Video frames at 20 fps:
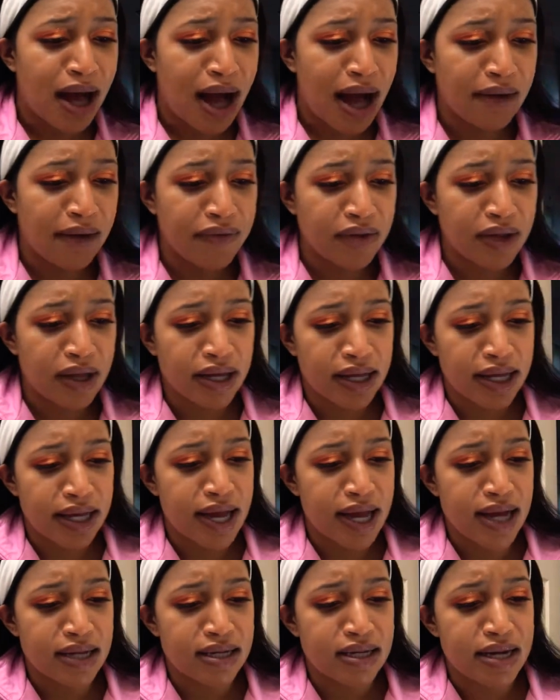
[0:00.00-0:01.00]
I feel like he
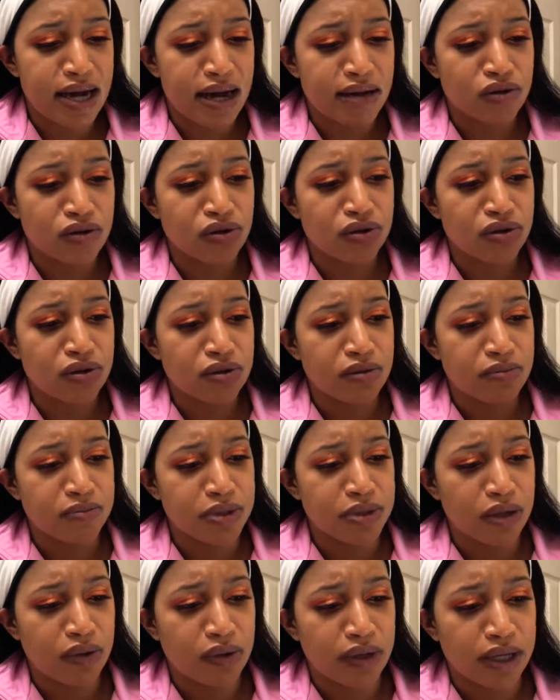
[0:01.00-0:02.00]
has natural
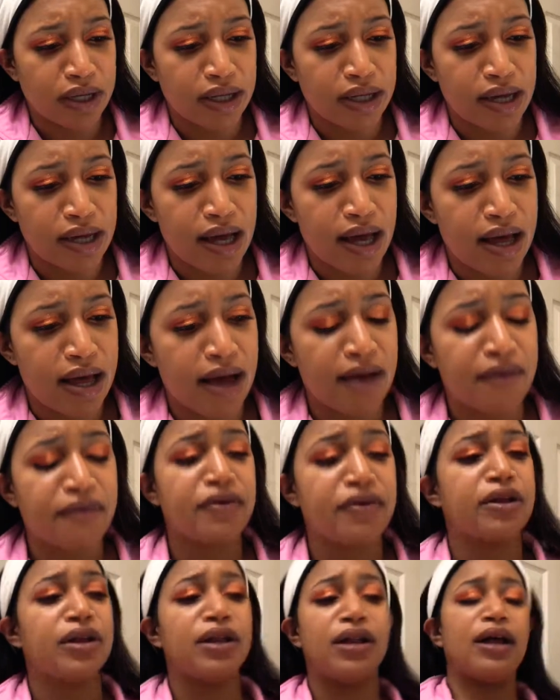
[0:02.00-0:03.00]
beauty. I
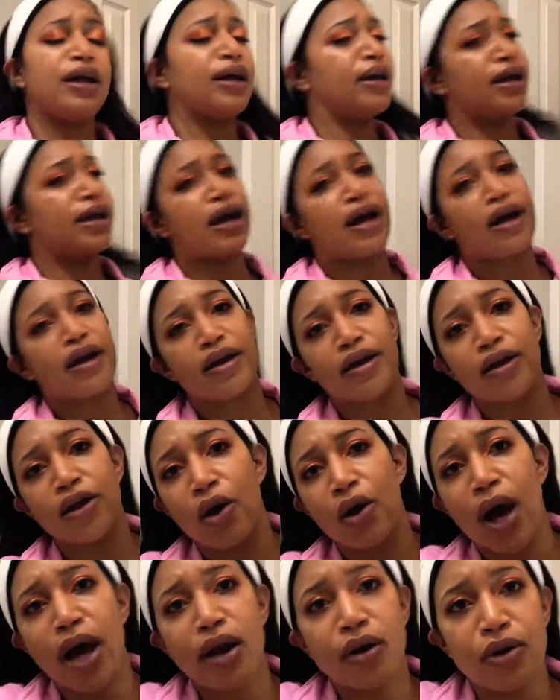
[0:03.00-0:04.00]
feel like, you
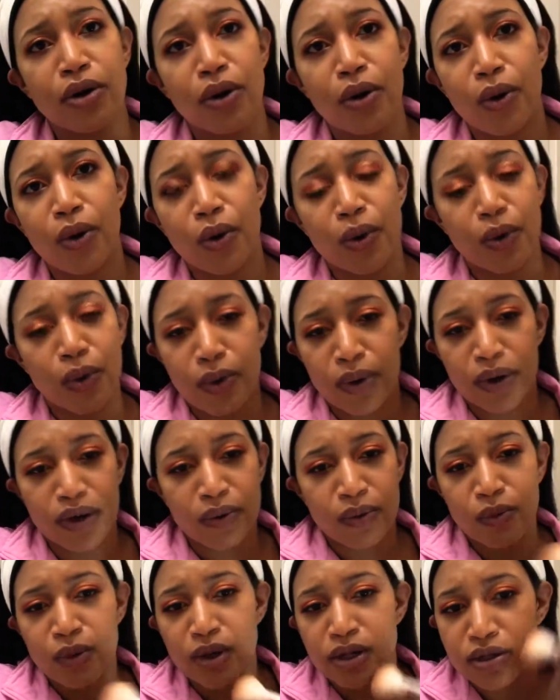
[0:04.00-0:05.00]
know, I don't know
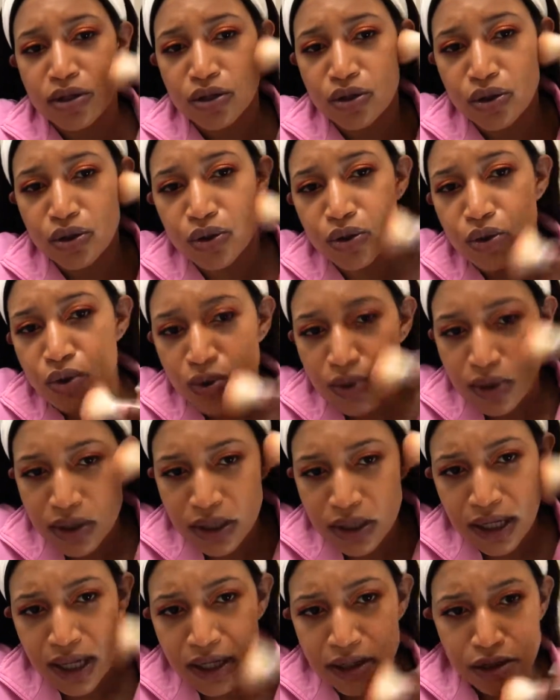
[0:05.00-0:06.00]
what's true, what's
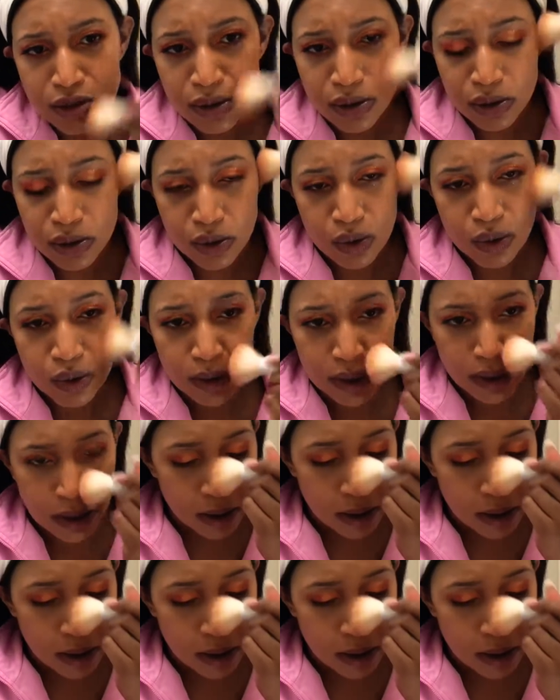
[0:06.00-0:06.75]
not true with